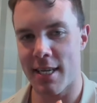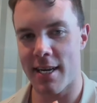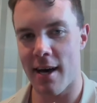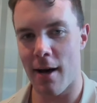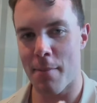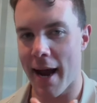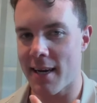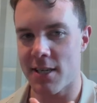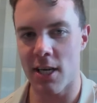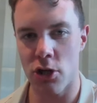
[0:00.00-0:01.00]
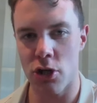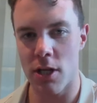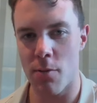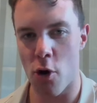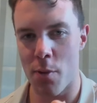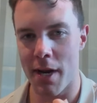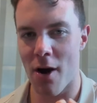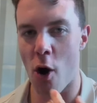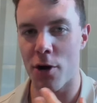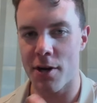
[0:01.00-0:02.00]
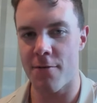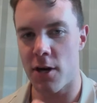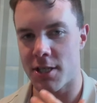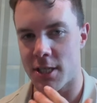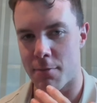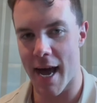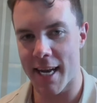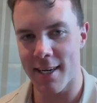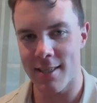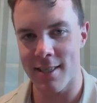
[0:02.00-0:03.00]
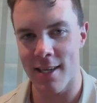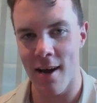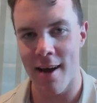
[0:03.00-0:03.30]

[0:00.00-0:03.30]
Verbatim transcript: that are paying attention at the moment, Honor versus Madness.